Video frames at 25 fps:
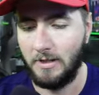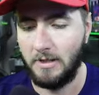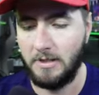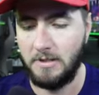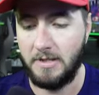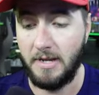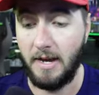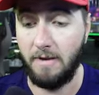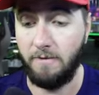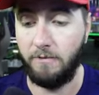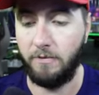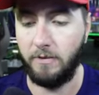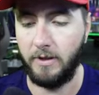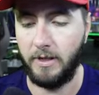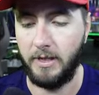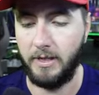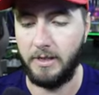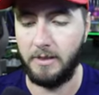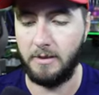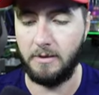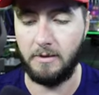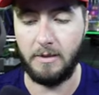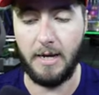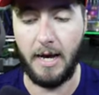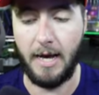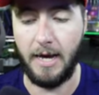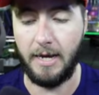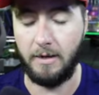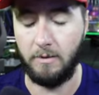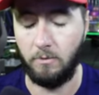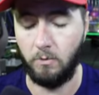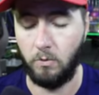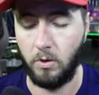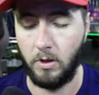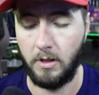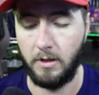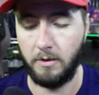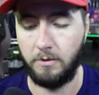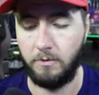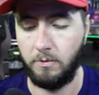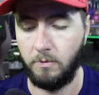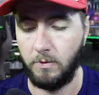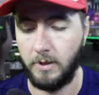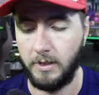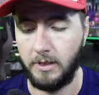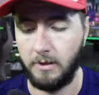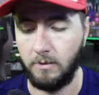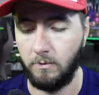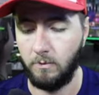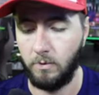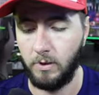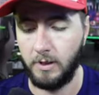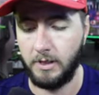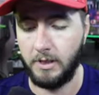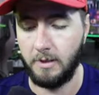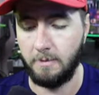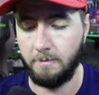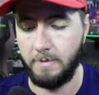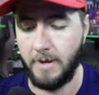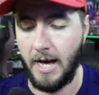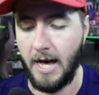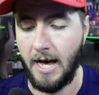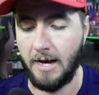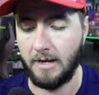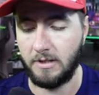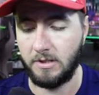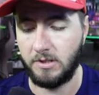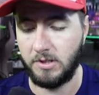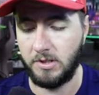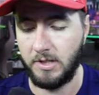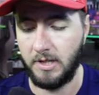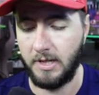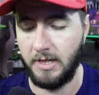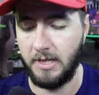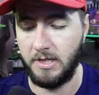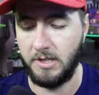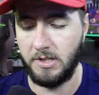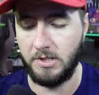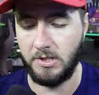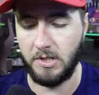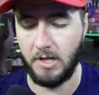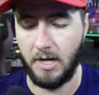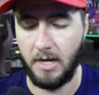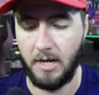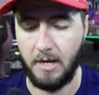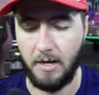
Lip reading: Definitely not worth what the box is